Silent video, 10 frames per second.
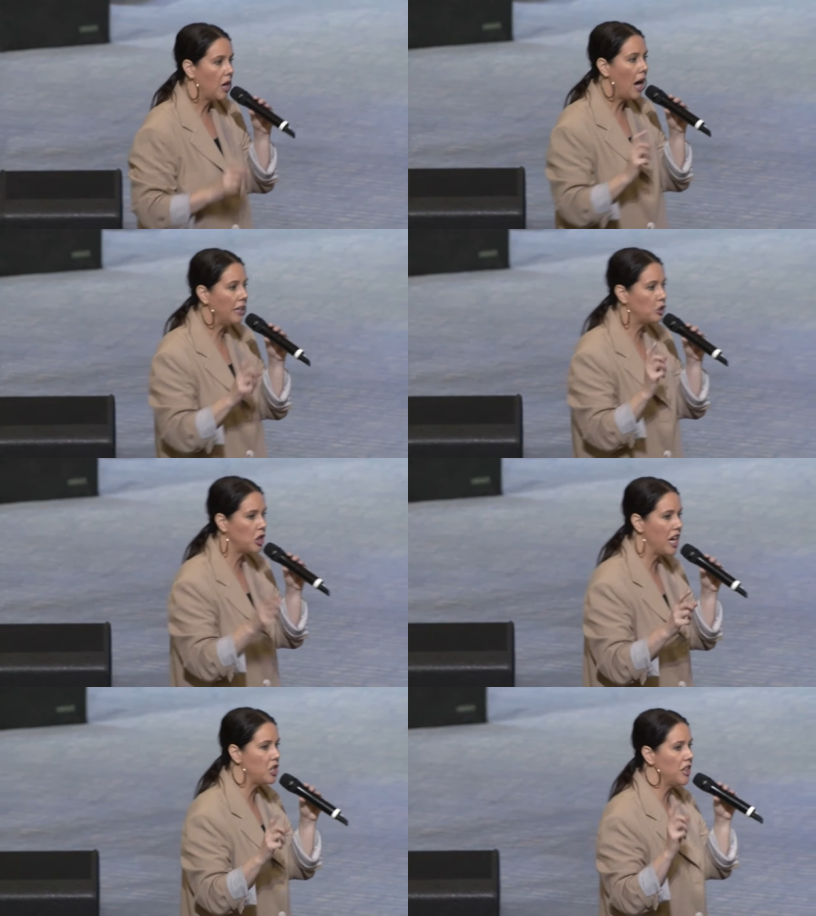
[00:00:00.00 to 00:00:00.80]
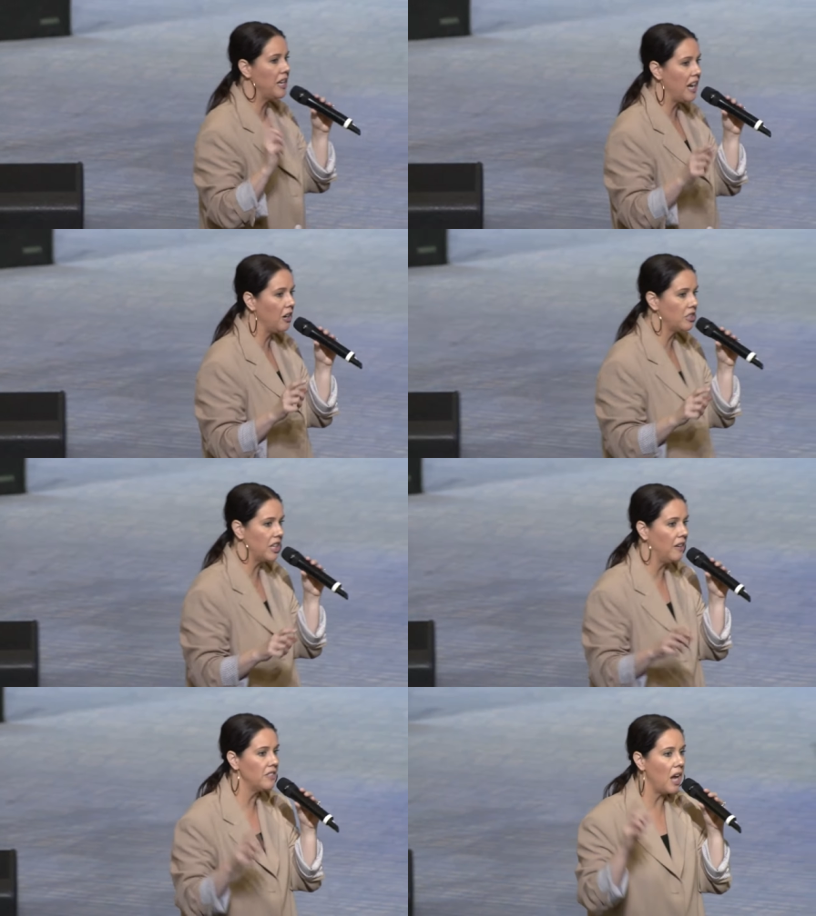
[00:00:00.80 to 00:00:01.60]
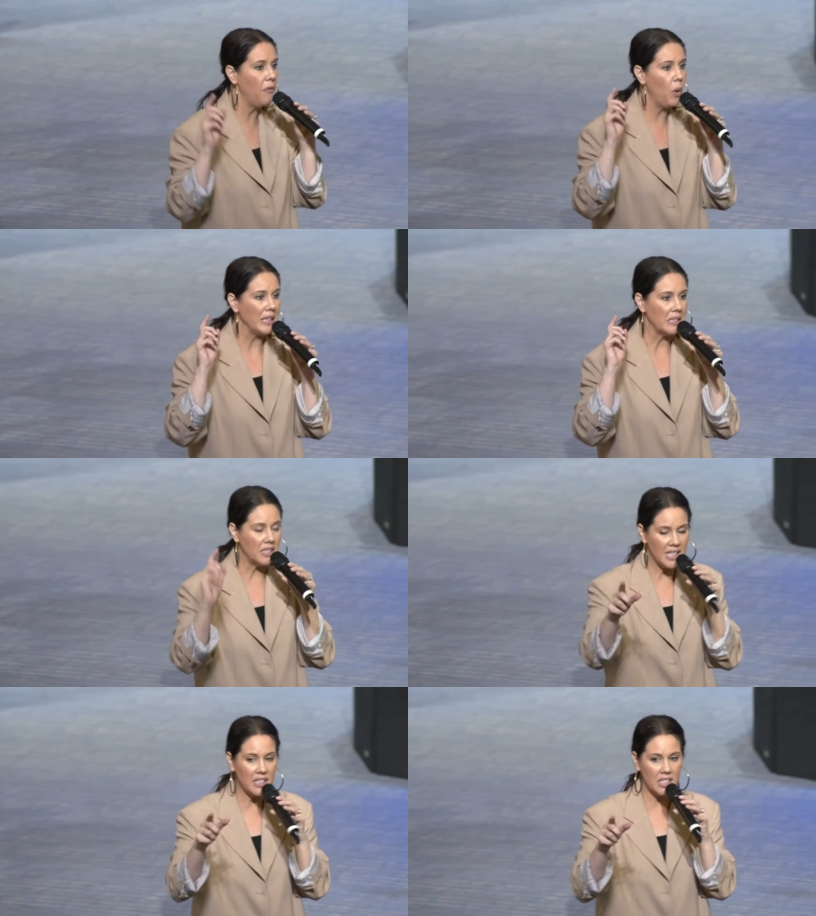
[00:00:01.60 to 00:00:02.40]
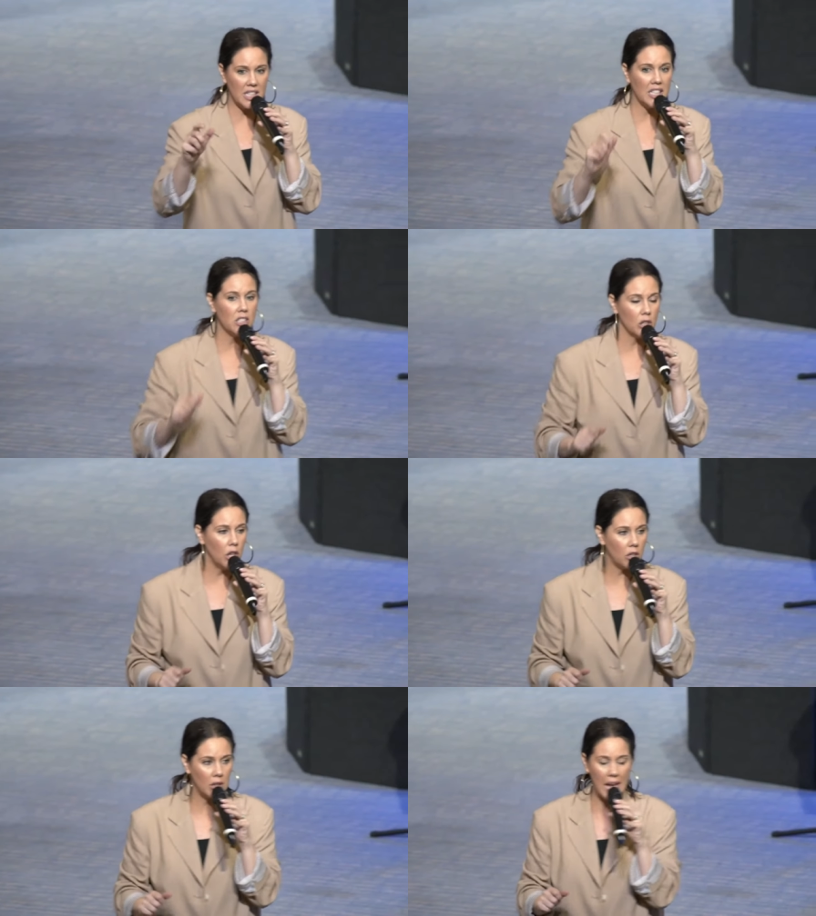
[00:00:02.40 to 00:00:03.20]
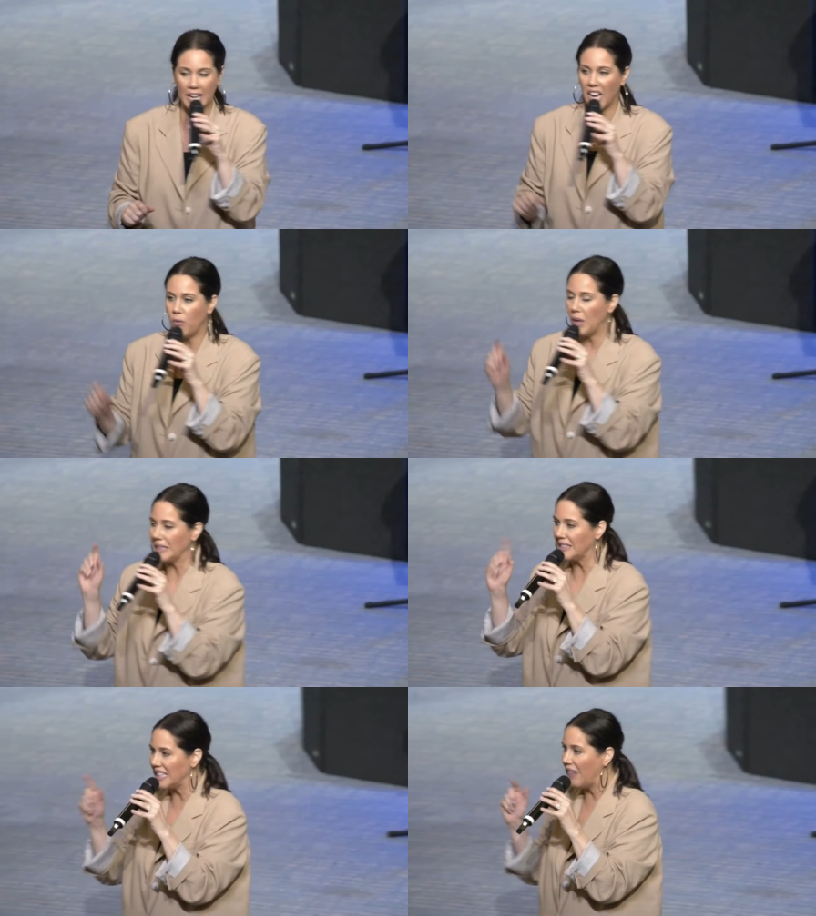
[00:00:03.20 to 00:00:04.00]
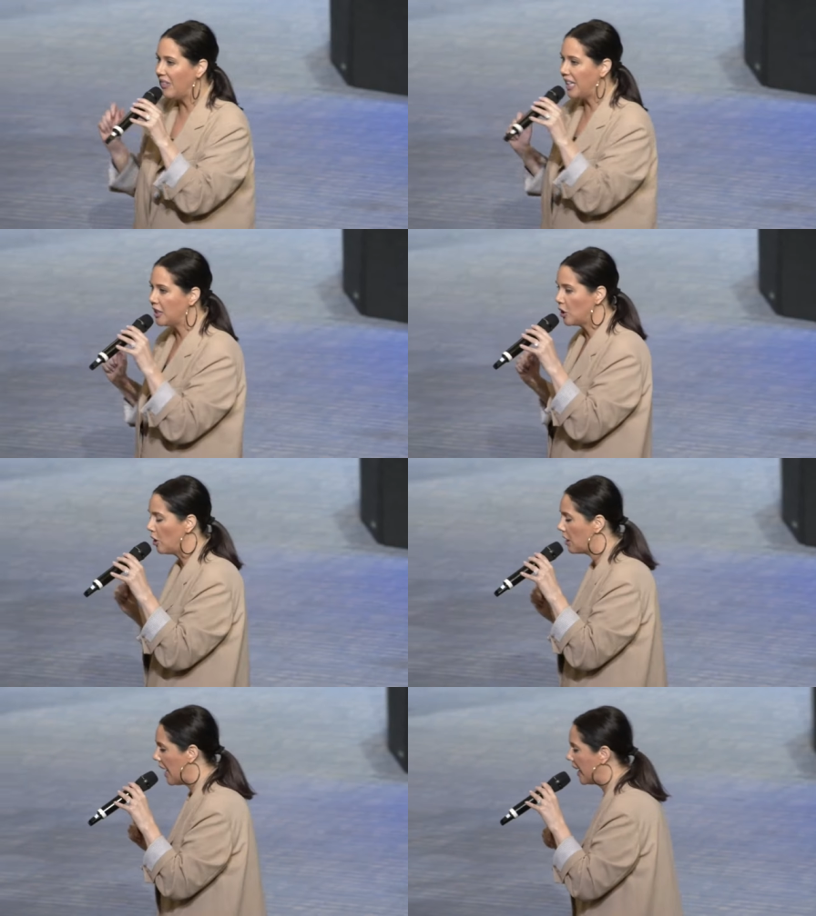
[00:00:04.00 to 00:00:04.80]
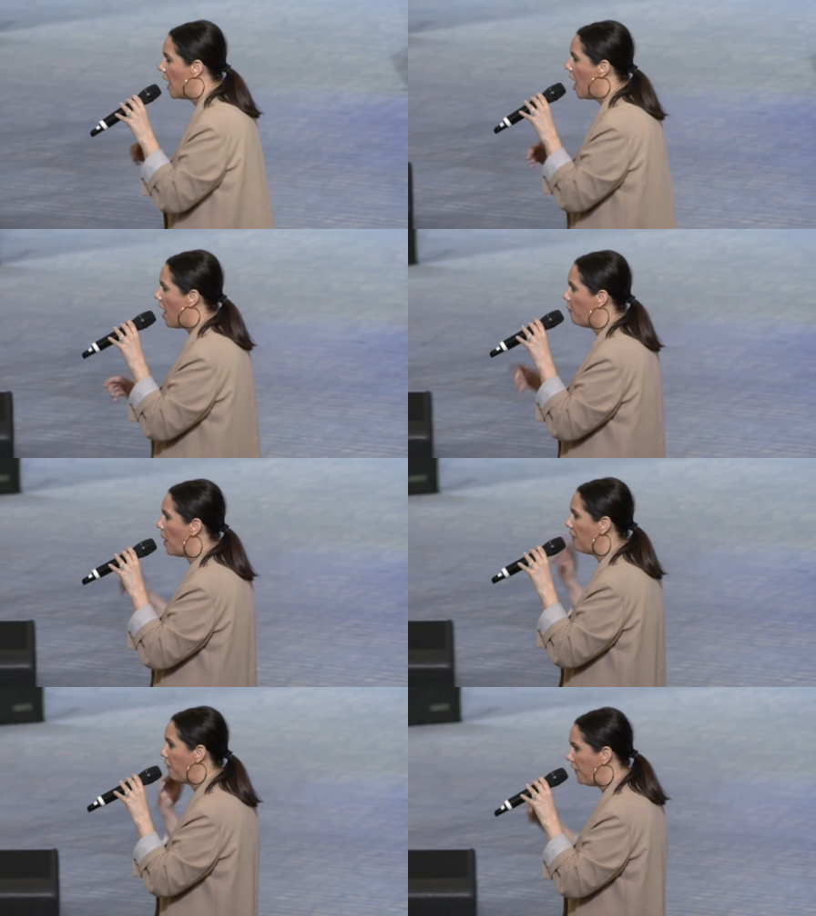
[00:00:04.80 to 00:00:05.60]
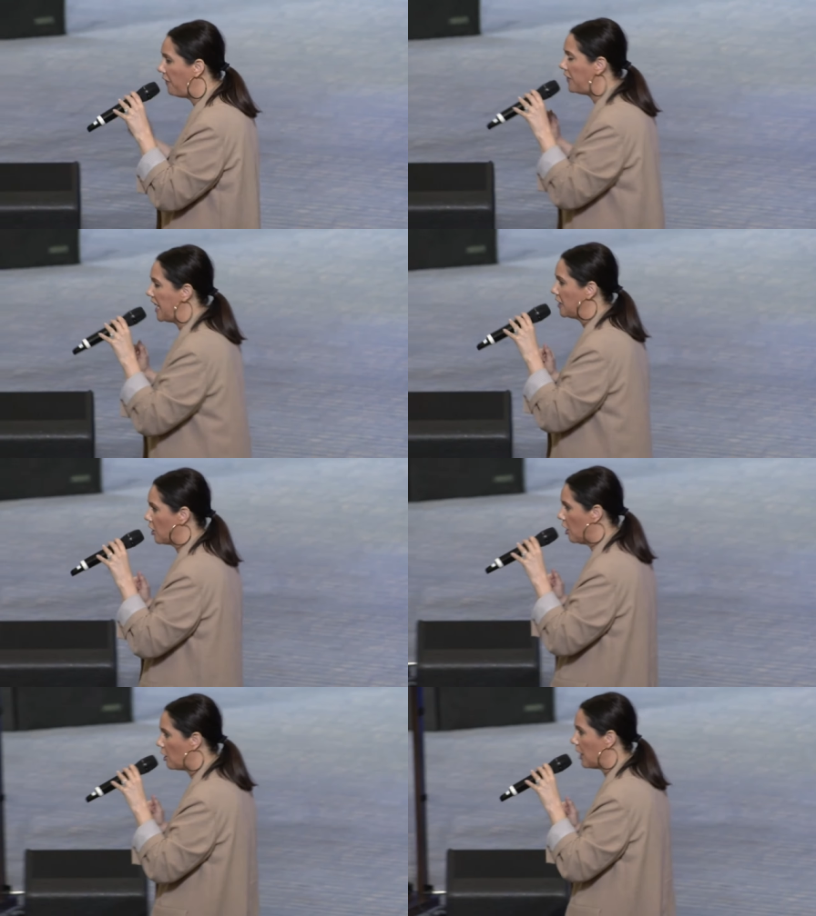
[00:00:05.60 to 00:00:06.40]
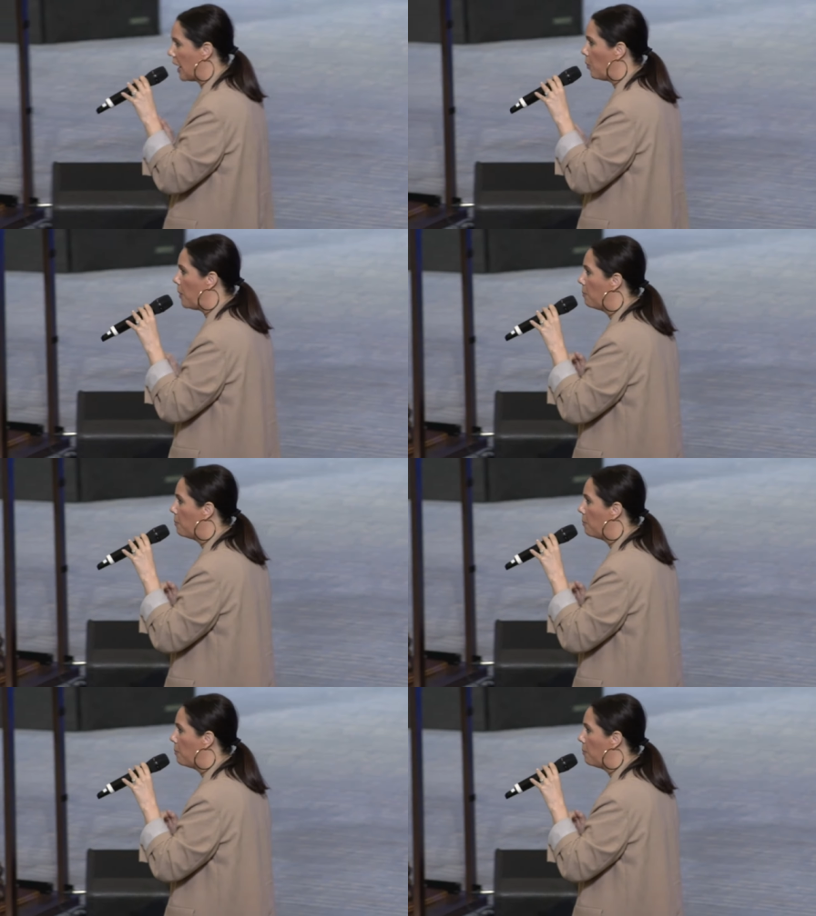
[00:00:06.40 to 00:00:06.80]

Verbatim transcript: God is changing the narratives of what 60s look like, of what 70s look like, of what 50s look like.